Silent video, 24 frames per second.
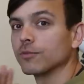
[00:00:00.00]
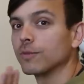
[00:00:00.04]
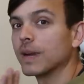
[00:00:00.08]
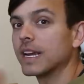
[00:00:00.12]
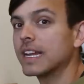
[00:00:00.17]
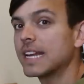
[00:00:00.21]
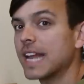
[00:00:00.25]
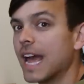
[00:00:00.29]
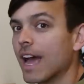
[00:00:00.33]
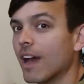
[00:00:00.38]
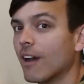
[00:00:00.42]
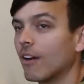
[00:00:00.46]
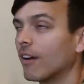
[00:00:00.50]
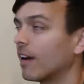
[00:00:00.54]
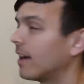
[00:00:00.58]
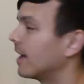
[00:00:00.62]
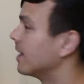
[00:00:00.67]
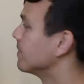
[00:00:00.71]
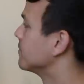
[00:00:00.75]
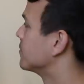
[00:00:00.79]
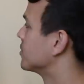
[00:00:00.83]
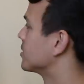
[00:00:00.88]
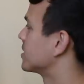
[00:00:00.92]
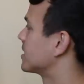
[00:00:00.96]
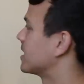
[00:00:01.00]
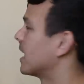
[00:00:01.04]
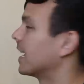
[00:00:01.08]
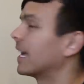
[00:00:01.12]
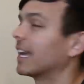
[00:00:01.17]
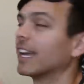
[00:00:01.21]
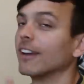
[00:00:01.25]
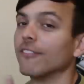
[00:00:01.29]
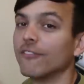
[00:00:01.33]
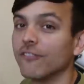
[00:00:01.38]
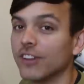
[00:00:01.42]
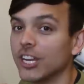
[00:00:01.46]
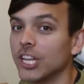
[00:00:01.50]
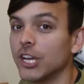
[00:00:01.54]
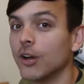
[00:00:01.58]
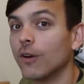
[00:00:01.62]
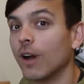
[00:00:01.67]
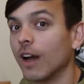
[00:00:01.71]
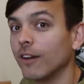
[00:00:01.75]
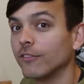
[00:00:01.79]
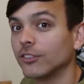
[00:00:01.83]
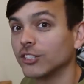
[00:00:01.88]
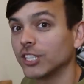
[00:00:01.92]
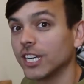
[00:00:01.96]
So right now, I'm just taking a video
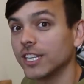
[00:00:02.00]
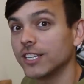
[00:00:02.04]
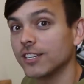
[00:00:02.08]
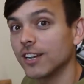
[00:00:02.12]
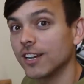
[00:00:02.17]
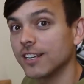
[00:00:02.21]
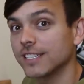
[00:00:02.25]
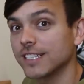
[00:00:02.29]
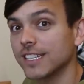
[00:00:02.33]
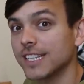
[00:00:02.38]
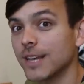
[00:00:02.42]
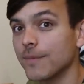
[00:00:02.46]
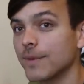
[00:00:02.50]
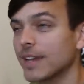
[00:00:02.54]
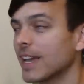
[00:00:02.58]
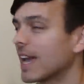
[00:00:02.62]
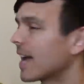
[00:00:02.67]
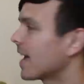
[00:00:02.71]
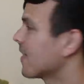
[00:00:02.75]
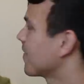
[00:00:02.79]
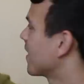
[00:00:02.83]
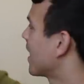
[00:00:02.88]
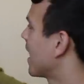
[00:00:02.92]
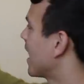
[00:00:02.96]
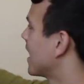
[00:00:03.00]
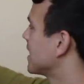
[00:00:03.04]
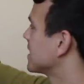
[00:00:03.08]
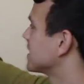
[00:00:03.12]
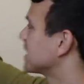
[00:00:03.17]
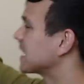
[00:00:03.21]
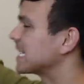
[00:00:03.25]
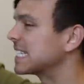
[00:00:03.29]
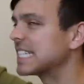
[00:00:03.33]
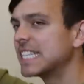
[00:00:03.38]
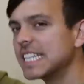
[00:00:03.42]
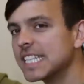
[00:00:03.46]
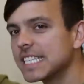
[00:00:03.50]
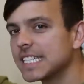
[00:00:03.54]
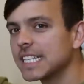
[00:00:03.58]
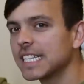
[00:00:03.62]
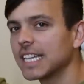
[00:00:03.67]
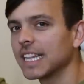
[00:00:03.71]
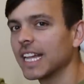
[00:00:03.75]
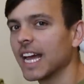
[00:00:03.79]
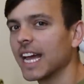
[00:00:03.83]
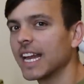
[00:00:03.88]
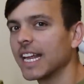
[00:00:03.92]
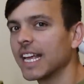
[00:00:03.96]
of Shane Dawson that we had that has like
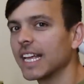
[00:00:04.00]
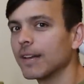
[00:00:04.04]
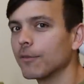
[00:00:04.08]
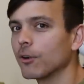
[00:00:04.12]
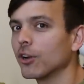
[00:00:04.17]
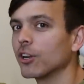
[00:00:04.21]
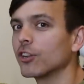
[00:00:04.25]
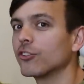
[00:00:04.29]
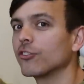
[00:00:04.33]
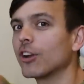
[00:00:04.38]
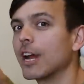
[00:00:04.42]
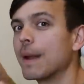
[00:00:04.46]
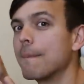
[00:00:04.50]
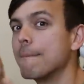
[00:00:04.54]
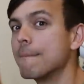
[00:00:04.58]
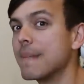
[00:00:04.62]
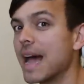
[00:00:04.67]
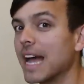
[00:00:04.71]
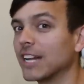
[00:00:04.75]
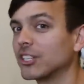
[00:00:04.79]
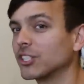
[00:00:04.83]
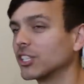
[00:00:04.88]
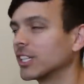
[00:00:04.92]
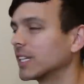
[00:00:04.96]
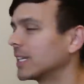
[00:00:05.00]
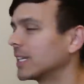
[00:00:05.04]
decent lighting. We're gonna try and match